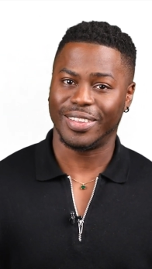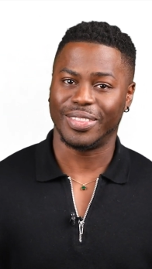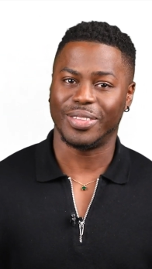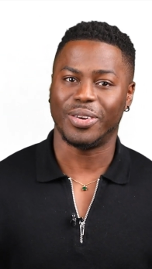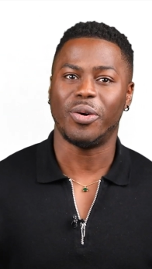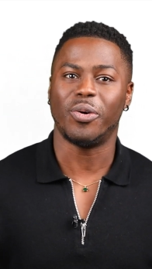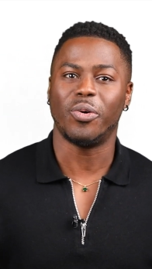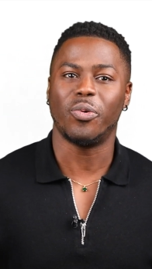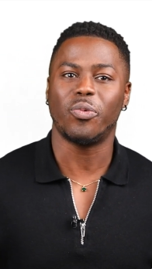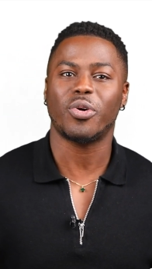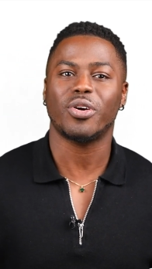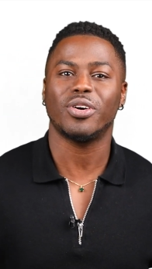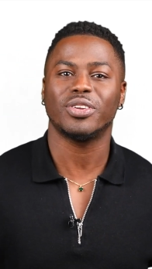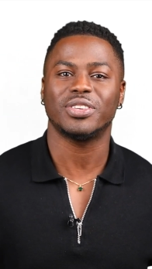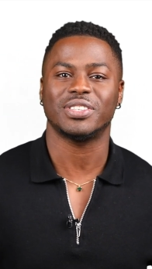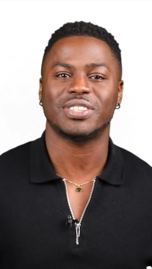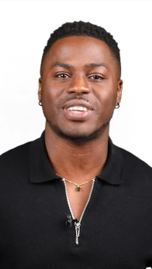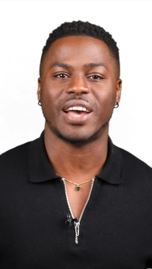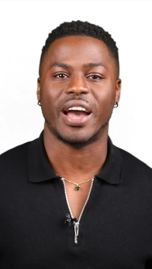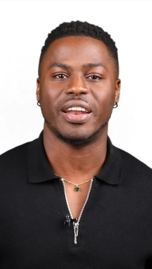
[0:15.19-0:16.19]
The whole
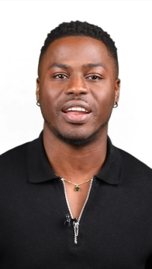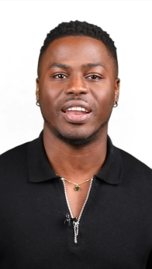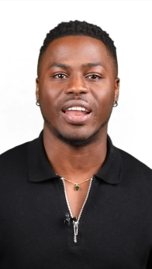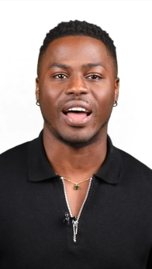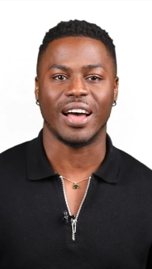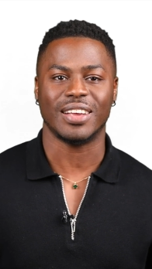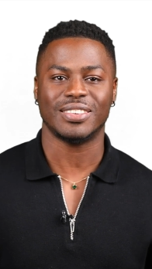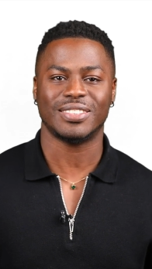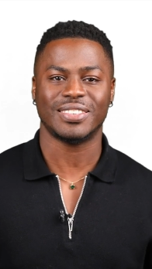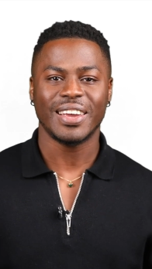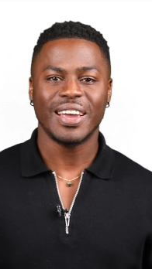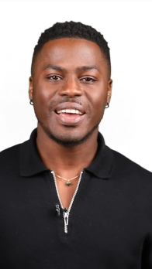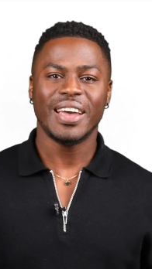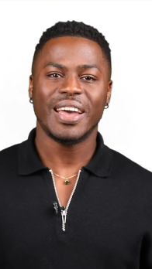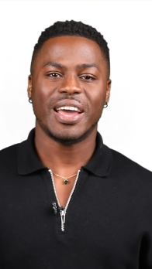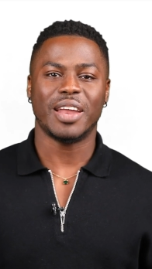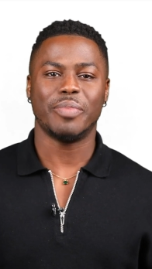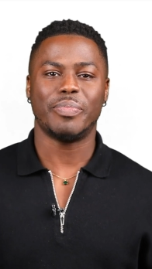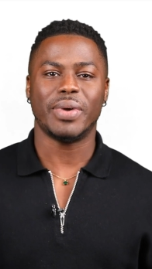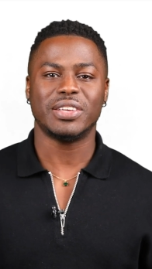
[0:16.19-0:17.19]
world is kind of lost,
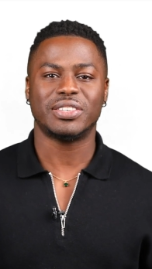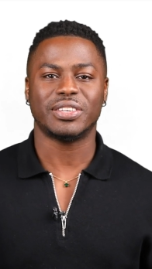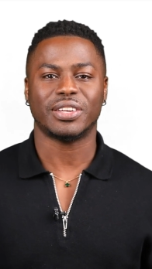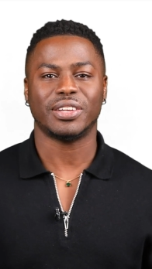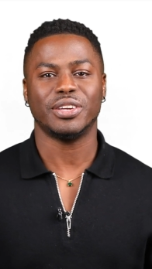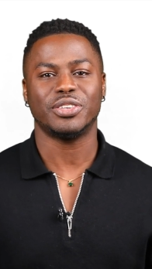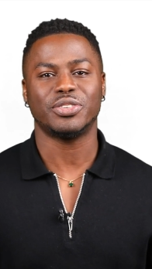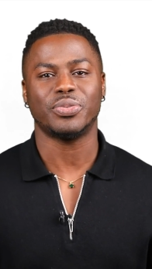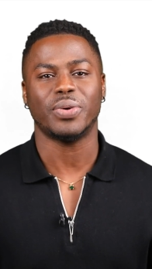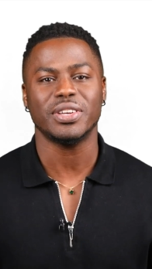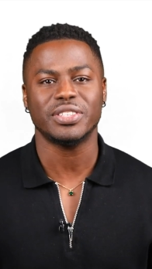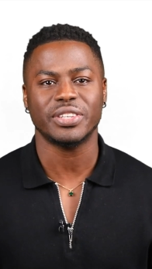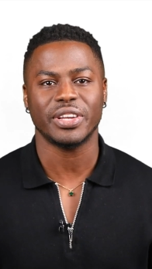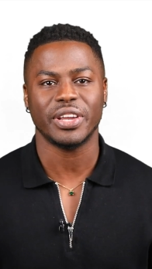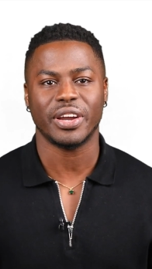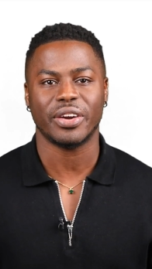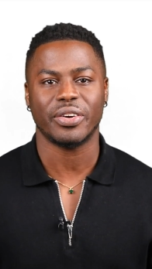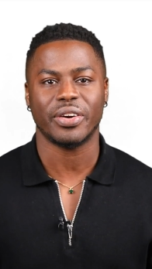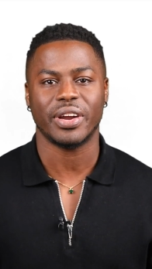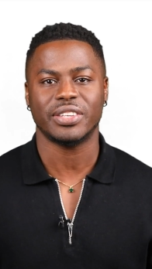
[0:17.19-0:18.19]
and basically twice a
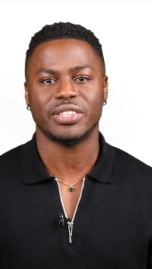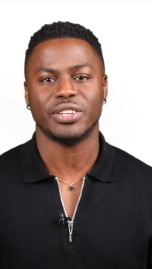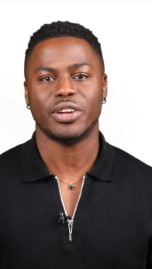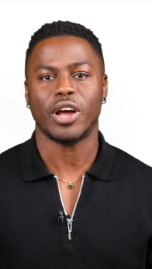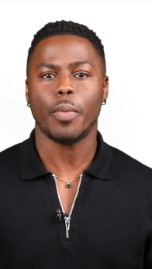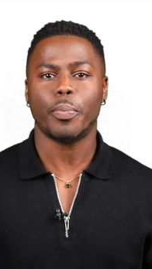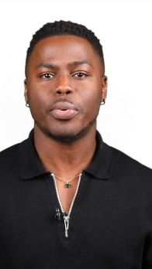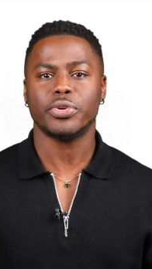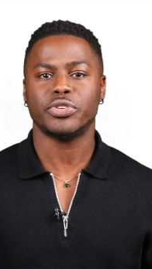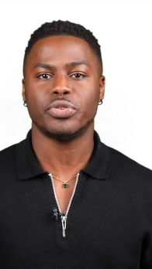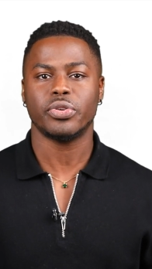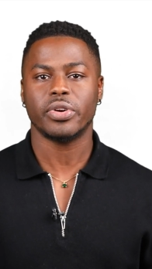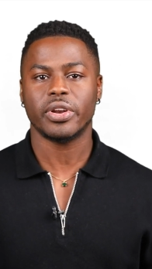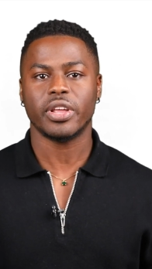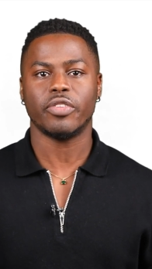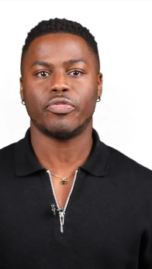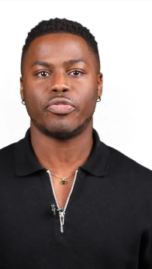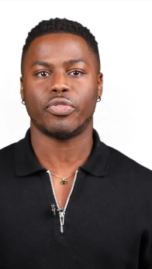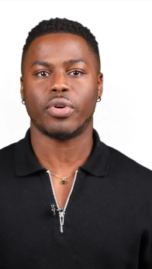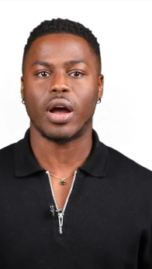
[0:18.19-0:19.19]
year it's an
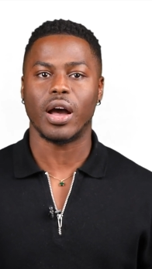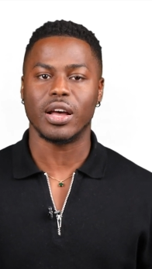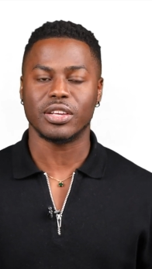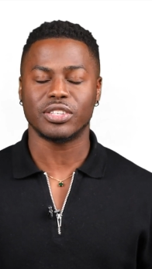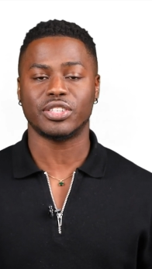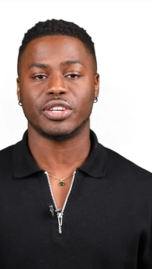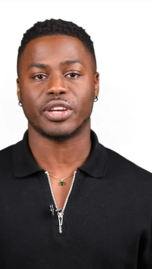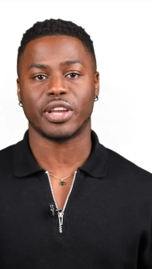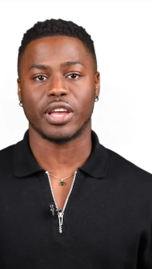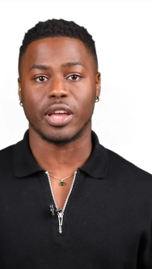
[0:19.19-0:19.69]
opportunity for us to